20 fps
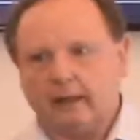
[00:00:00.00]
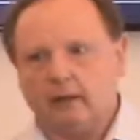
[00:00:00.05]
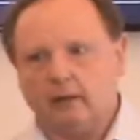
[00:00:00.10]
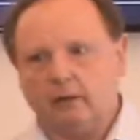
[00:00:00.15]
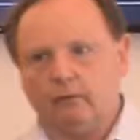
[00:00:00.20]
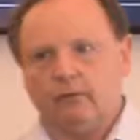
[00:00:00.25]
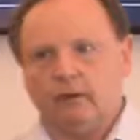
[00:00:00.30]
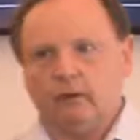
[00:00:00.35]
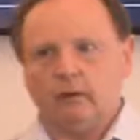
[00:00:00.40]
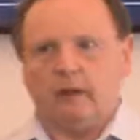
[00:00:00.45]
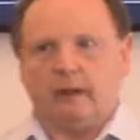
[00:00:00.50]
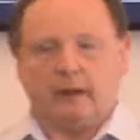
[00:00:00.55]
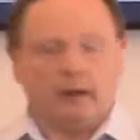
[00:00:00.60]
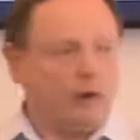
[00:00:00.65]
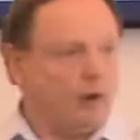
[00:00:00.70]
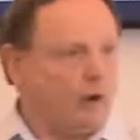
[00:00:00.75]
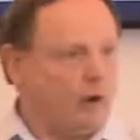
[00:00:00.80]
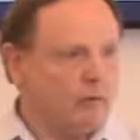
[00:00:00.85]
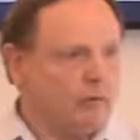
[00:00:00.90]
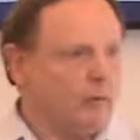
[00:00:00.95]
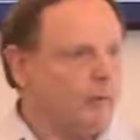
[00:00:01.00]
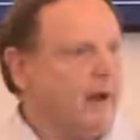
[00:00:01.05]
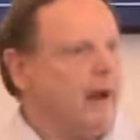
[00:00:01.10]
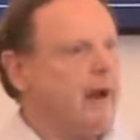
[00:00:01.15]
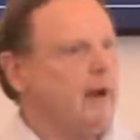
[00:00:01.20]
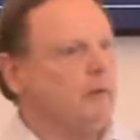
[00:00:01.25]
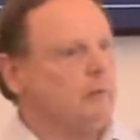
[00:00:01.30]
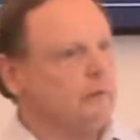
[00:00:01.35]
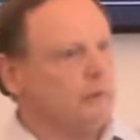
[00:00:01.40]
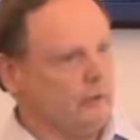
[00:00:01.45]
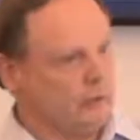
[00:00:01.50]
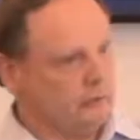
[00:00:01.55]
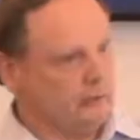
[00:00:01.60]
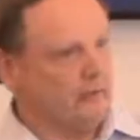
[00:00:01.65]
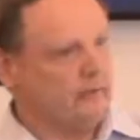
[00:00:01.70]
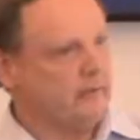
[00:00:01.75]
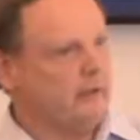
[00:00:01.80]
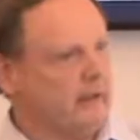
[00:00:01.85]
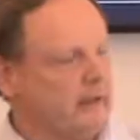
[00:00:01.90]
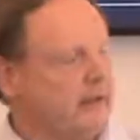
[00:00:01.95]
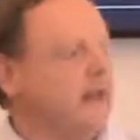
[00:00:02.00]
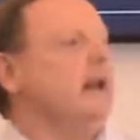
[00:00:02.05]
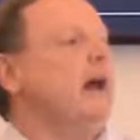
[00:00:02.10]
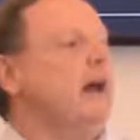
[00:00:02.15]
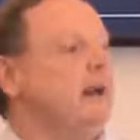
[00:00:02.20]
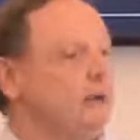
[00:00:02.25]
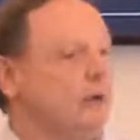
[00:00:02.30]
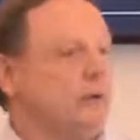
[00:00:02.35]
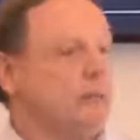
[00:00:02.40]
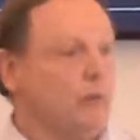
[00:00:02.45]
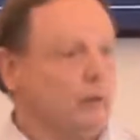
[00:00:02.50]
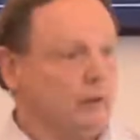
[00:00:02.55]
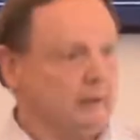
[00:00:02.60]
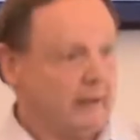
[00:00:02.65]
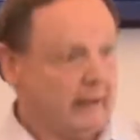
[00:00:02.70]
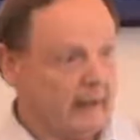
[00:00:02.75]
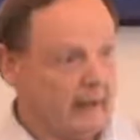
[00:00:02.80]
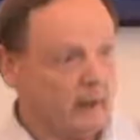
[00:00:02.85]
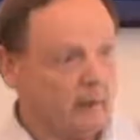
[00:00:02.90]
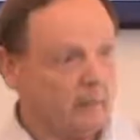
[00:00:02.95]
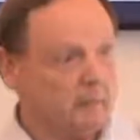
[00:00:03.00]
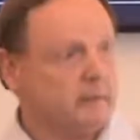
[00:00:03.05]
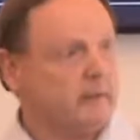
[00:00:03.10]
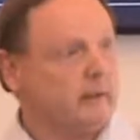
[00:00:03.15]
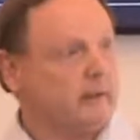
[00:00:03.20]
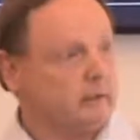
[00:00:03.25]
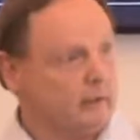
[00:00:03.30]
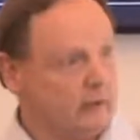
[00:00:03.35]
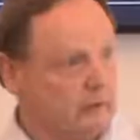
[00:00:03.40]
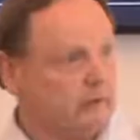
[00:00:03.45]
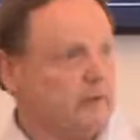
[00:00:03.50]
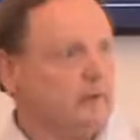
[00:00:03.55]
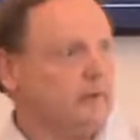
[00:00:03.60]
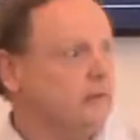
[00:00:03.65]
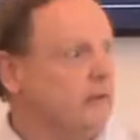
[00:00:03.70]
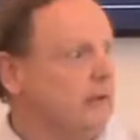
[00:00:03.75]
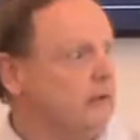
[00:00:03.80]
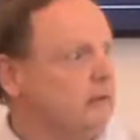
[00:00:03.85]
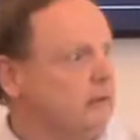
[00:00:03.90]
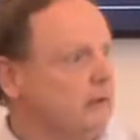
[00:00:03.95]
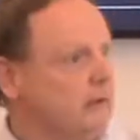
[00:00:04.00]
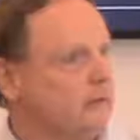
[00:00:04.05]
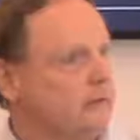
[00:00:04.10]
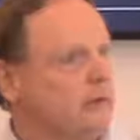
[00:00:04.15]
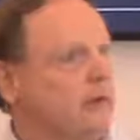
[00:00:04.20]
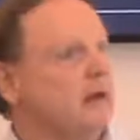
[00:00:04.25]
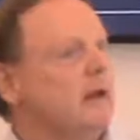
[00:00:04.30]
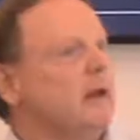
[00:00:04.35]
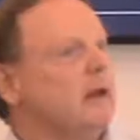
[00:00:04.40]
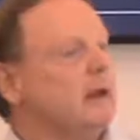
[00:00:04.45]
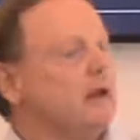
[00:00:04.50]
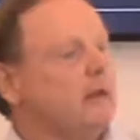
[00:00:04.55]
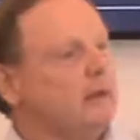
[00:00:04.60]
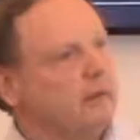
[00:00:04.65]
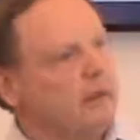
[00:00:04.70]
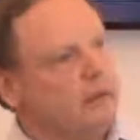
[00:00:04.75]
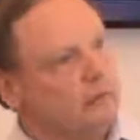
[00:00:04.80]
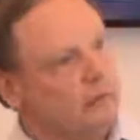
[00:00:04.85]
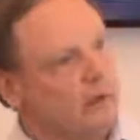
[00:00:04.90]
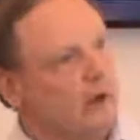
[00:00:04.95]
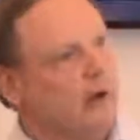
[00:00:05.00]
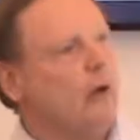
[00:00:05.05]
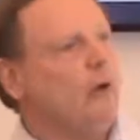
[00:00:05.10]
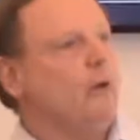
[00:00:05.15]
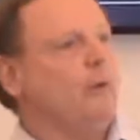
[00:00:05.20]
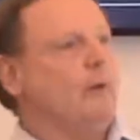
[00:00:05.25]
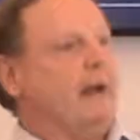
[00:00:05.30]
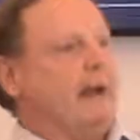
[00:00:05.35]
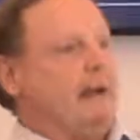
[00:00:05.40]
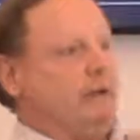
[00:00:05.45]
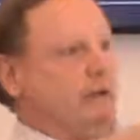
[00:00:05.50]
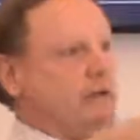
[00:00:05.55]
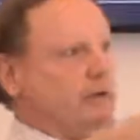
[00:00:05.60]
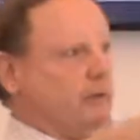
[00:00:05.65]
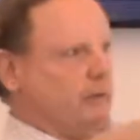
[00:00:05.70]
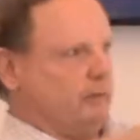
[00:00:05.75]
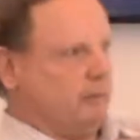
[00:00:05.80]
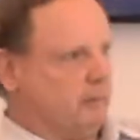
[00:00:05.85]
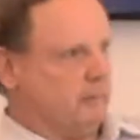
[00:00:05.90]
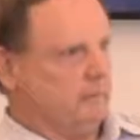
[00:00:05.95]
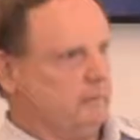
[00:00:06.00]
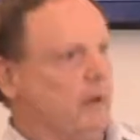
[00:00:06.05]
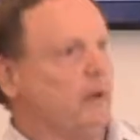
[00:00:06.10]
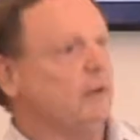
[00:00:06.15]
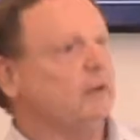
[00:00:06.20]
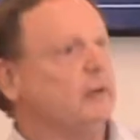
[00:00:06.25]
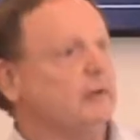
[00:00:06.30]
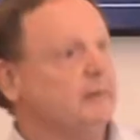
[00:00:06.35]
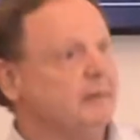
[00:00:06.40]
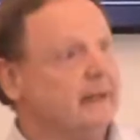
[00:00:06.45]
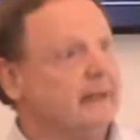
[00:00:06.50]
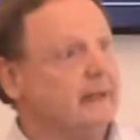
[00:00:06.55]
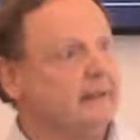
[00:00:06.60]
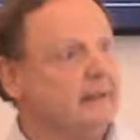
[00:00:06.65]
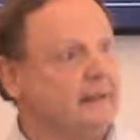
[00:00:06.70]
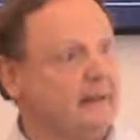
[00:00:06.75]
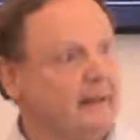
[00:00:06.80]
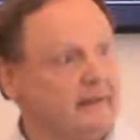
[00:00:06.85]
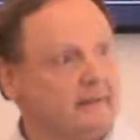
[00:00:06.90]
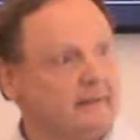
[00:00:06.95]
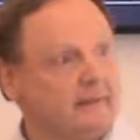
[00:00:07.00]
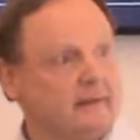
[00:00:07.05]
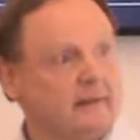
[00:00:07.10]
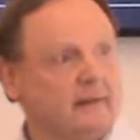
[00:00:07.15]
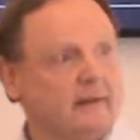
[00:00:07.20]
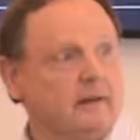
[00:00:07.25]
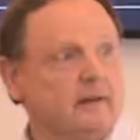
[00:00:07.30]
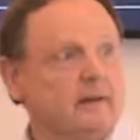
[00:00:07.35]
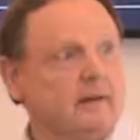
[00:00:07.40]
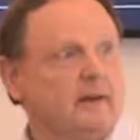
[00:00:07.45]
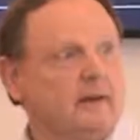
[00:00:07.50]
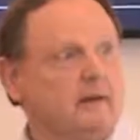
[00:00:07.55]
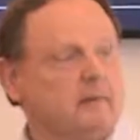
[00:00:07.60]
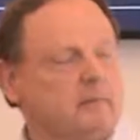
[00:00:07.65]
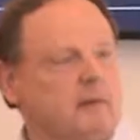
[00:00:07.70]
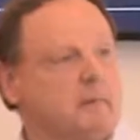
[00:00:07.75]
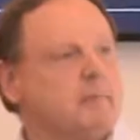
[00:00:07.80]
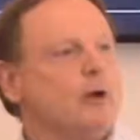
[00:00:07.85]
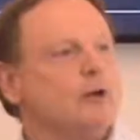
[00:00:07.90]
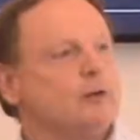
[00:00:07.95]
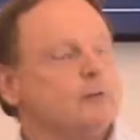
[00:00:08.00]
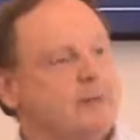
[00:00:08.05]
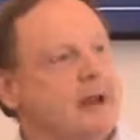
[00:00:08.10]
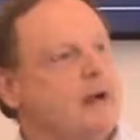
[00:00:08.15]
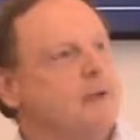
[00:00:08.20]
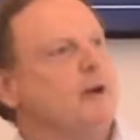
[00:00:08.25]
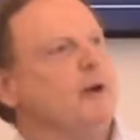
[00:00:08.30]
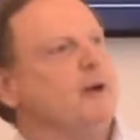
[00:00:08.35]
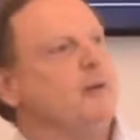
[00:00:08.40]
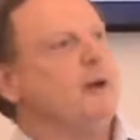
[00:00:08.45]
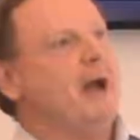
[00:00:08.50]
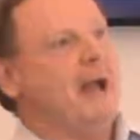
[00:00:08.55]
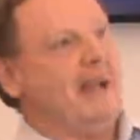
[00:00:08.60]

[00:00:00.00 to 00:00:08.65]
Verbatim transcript: like you feel like you're overwhelmed or something, can I do more to help, etc., etc. So there's a whole range of possibilities, but most men run